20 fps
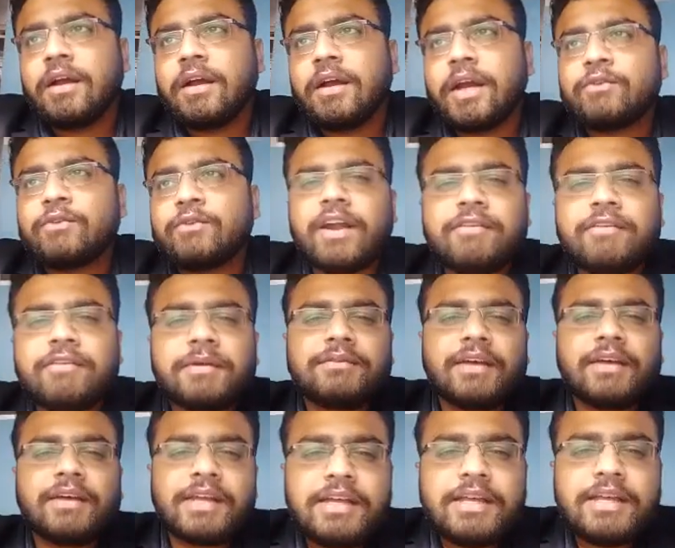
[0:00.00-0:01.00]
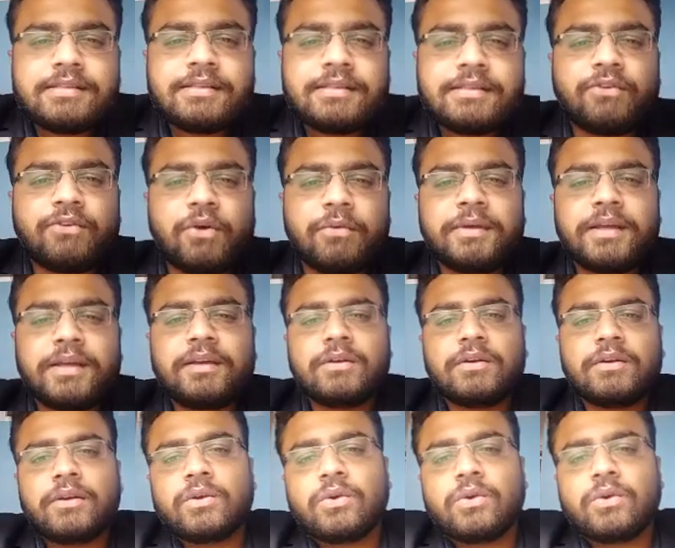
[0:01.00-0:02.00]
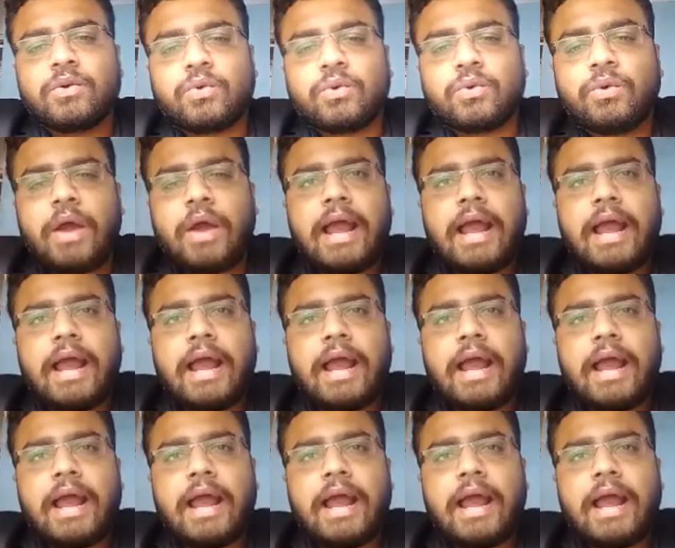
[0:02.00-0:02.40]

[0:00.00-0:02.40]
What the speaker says: would have been very easy for me, to